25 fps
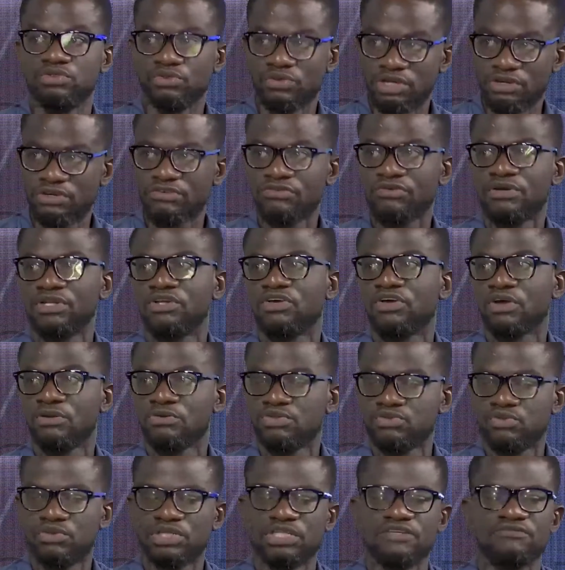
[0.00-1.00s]
do even when it comes
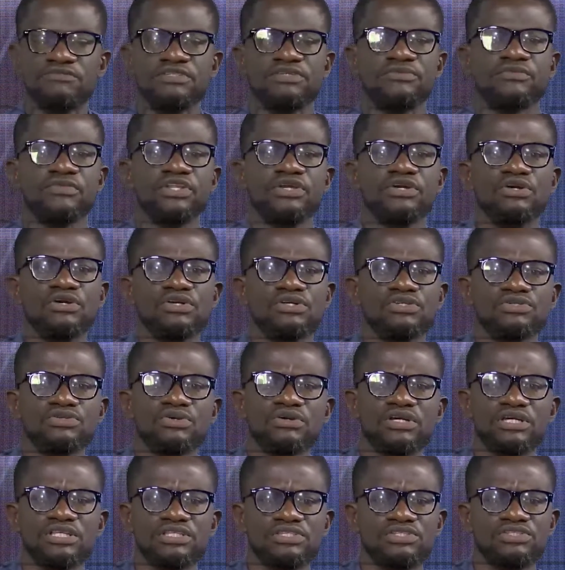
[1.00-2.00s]
to weightlifting. So
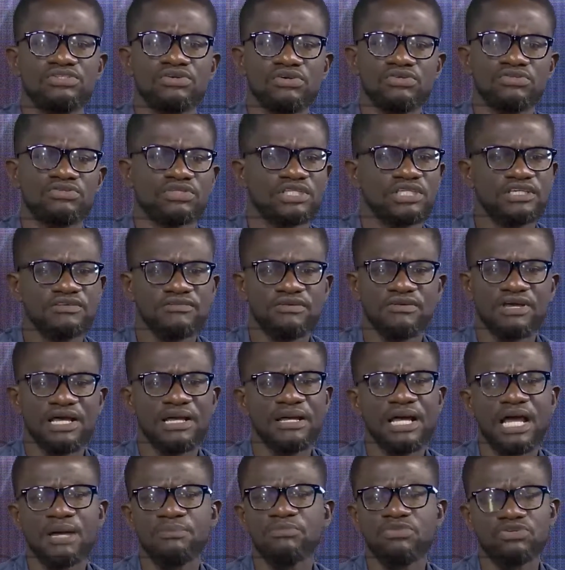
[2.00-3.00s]
it's just to give,
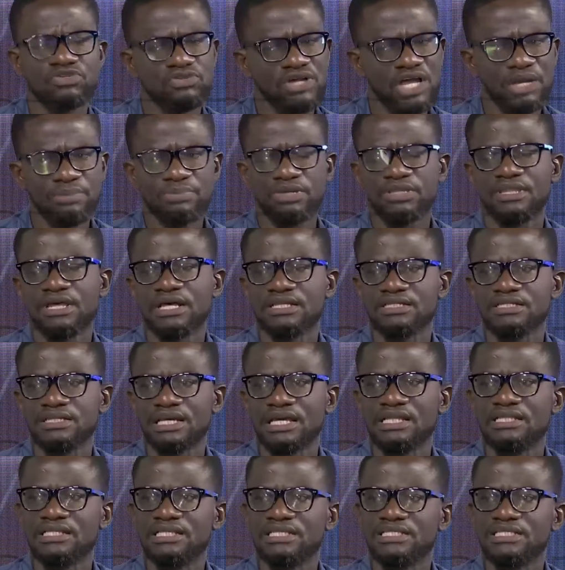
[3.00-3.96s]
I, am just happy that at